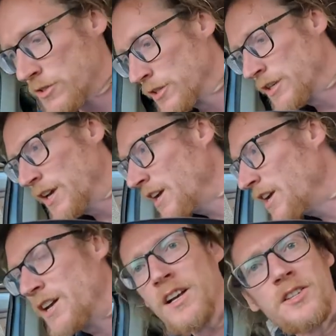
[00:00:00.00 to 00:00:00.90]
So
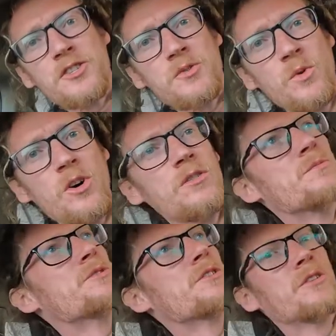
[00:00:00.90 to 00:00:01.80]
yeah,
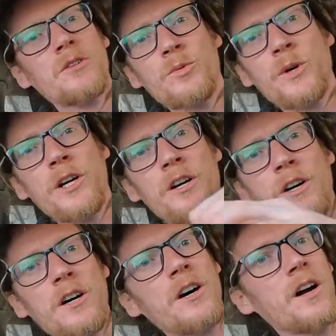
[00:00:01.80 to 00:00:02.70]
swarms. We
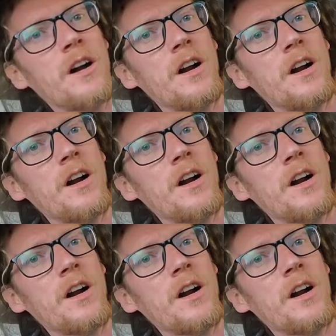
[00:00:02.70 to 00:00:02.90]
are